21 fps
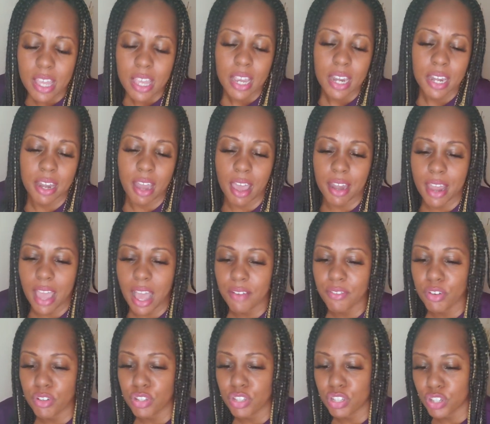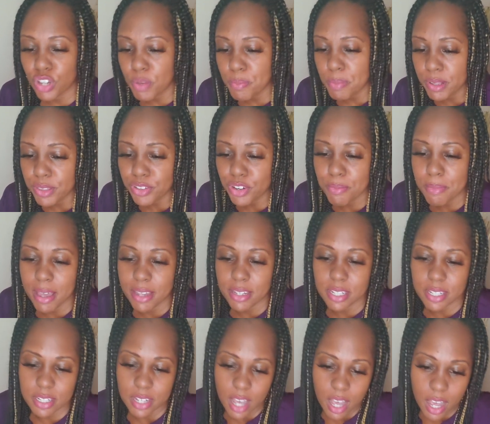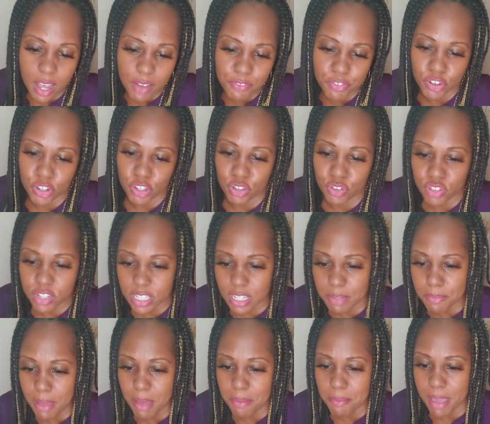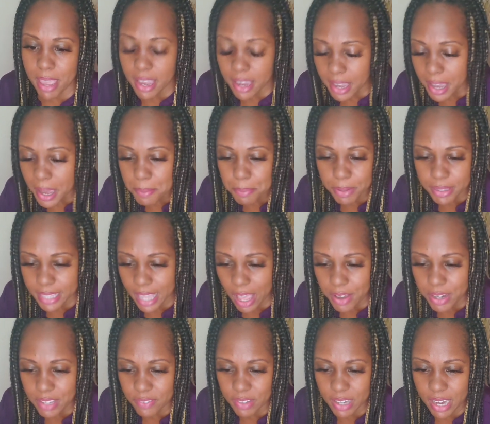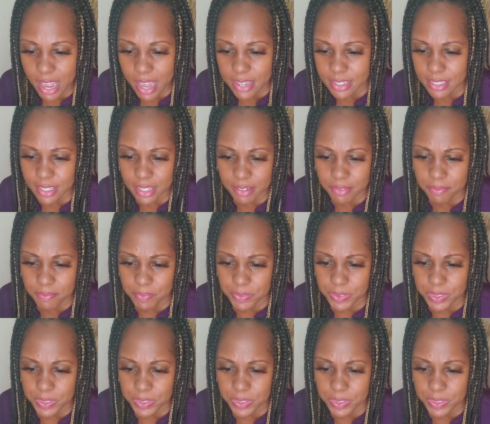not have her snooping through my stuff or using my makeup without even asking.